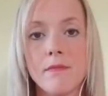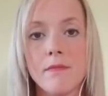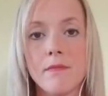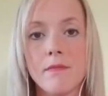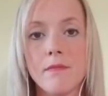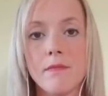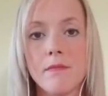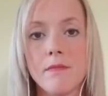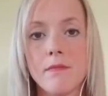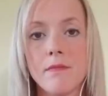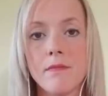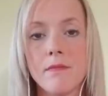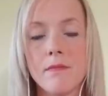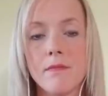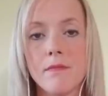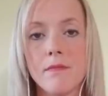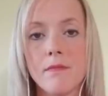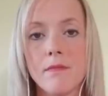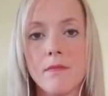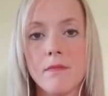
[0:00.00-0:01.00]

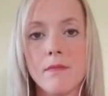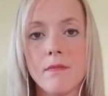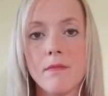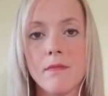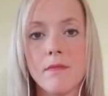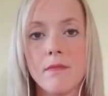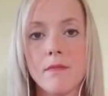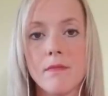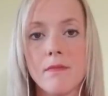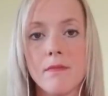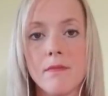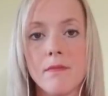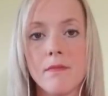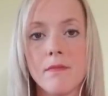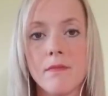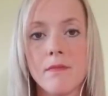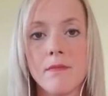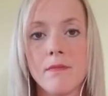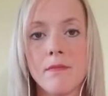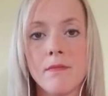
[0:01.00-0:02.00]

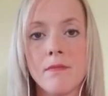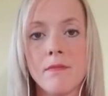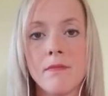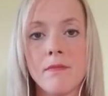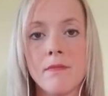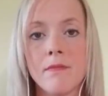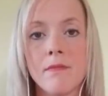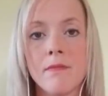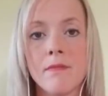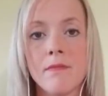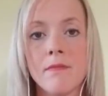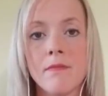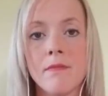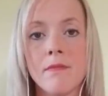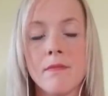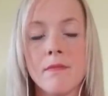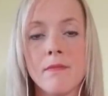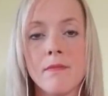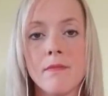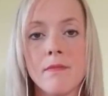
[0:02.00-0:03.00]

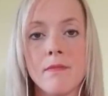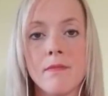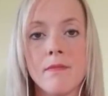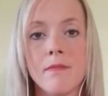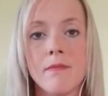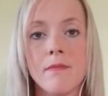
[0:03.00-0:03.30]
(not speaking)